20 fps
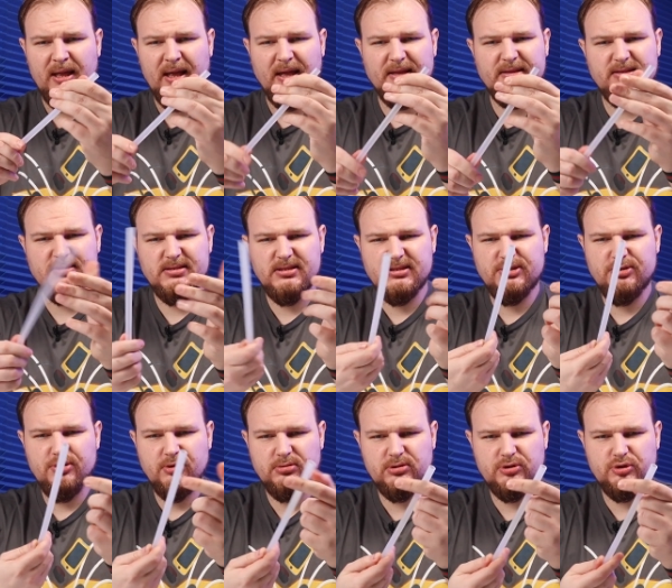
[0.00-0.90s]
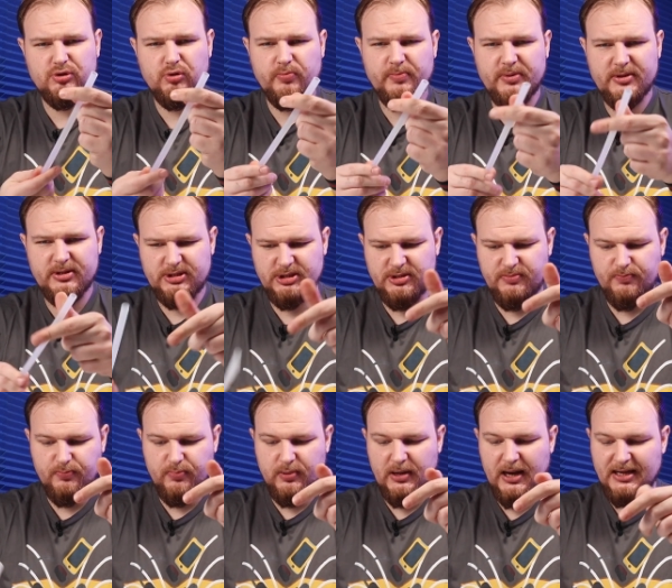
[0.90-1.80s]
and this is not super
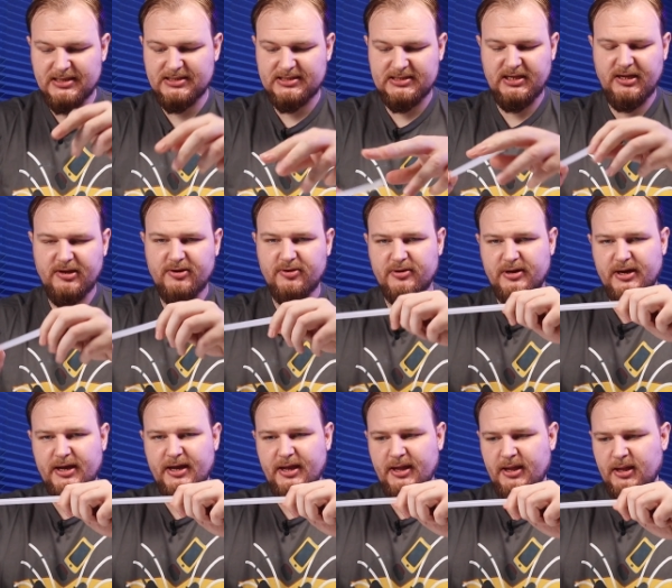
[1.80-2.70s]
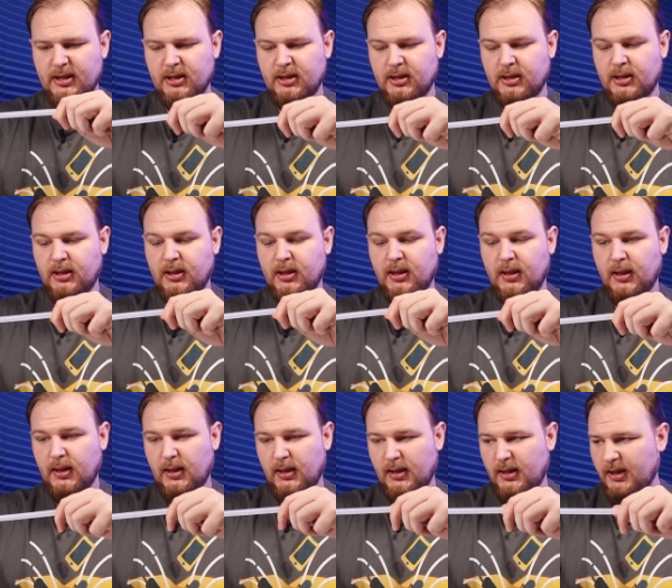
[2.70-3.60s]
cheap plastic, okay.
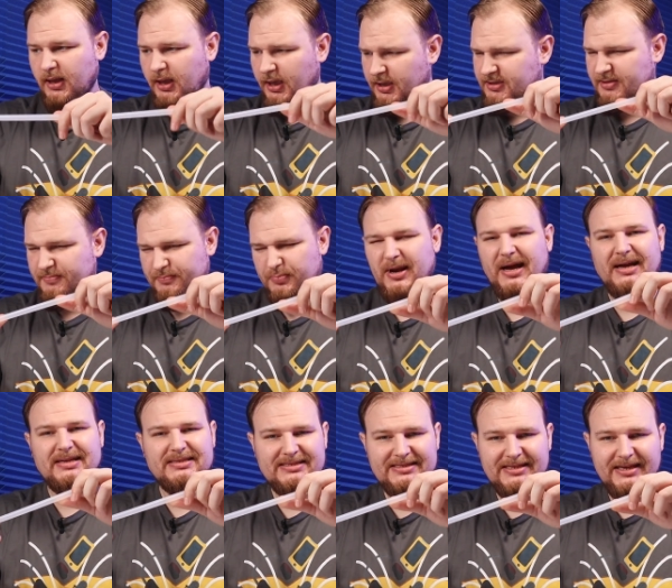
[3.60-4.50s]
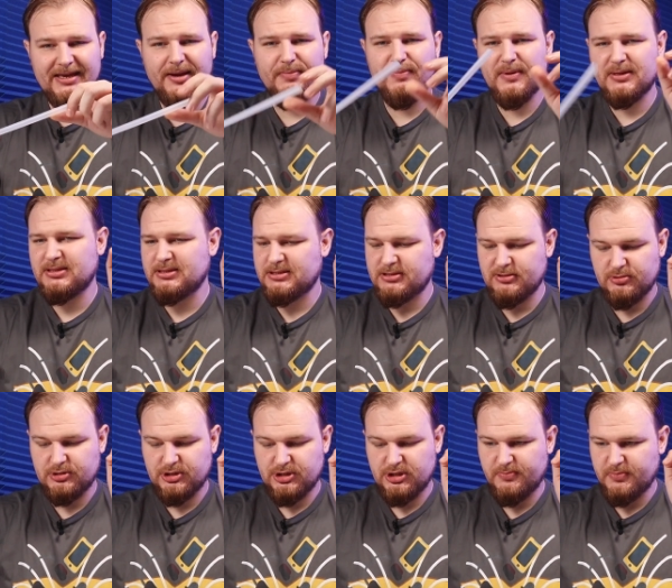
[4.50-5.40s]
It's plastic, but it's
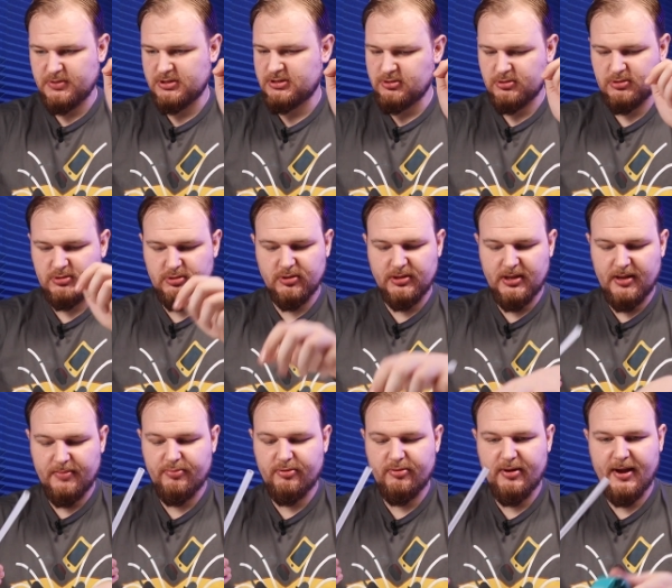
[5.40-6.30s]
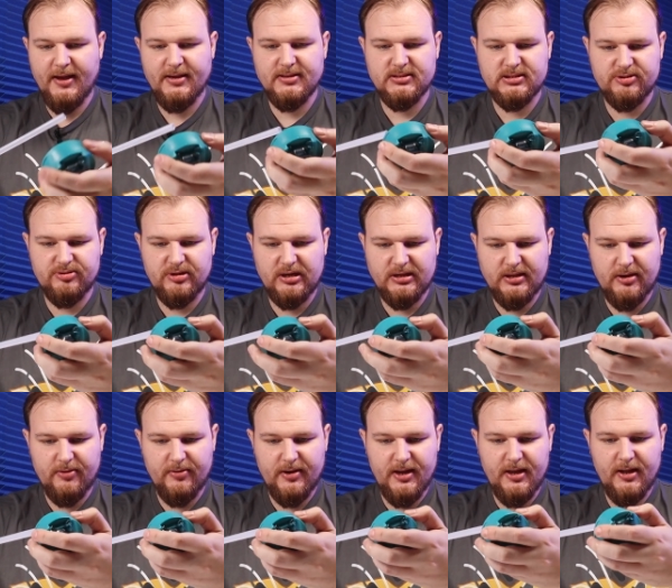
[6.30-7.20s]
not cheap, it's not gonna break straight
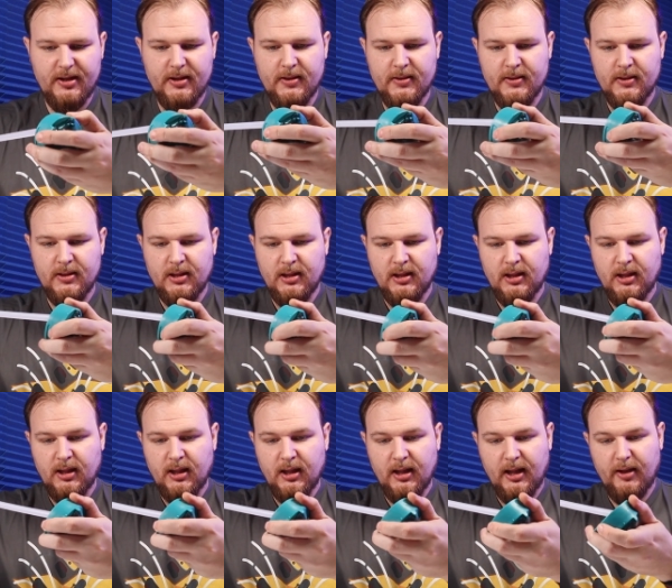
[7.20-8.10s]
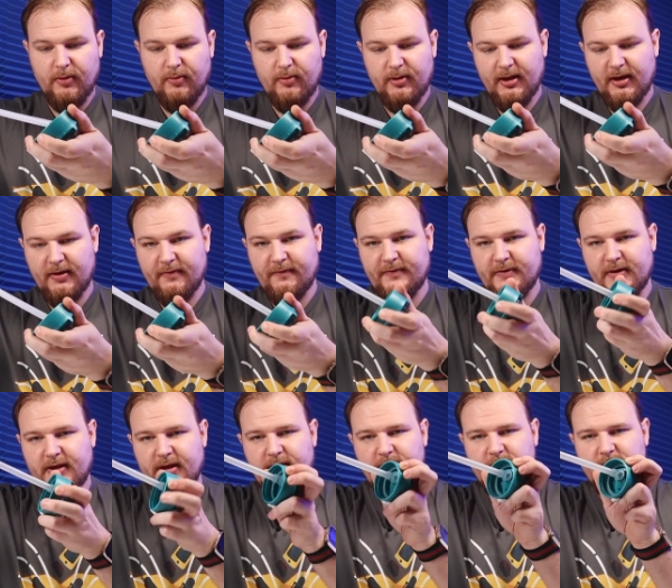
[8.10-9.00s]
away. And we have
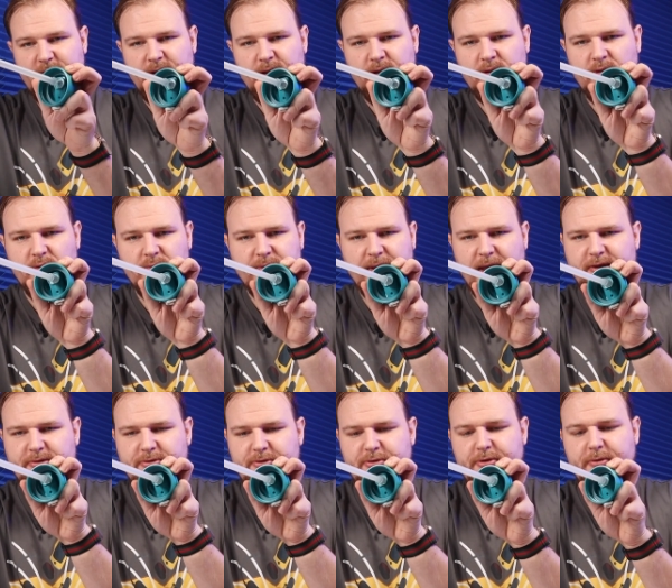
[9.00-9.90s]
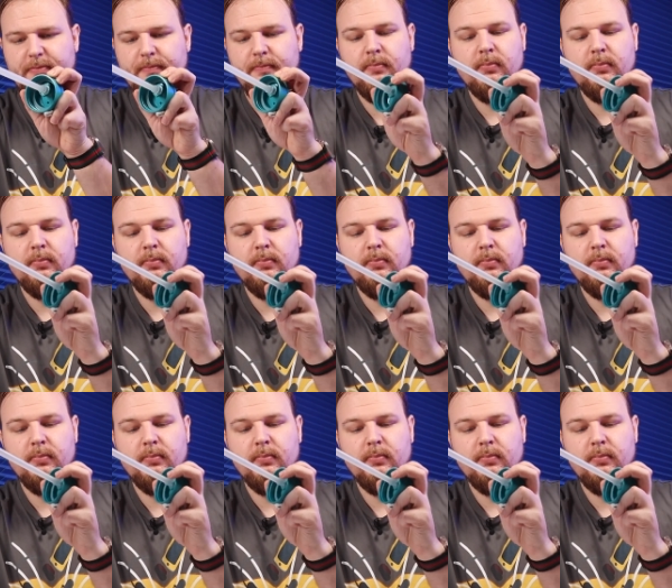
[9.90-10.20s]
here connector,